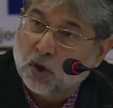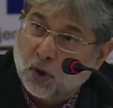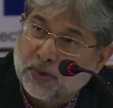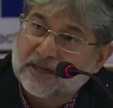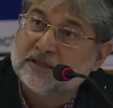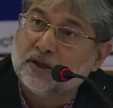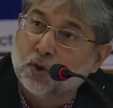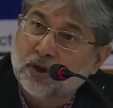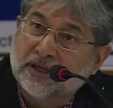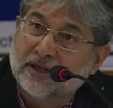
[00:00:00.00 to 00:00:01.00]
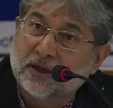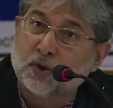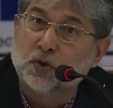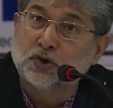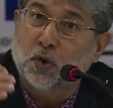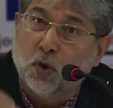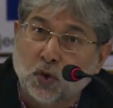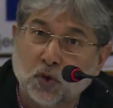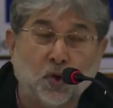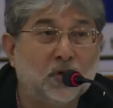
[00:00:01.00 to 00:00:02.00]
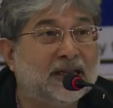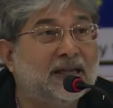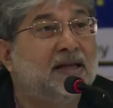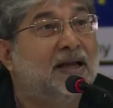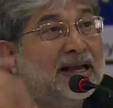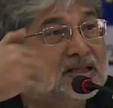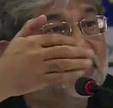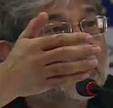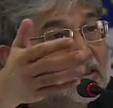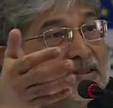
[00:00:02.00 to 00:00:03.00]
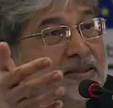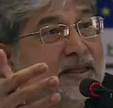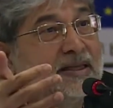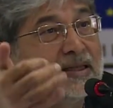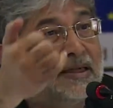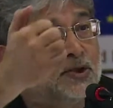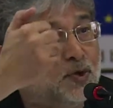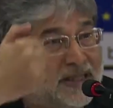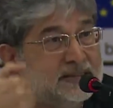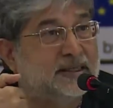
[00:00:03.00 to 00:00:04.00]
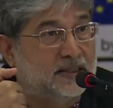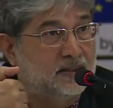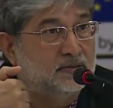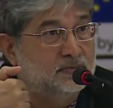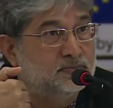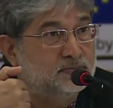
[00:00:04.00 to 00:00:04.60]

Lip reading: Operational holding includes own holding as well as the area that you lease in.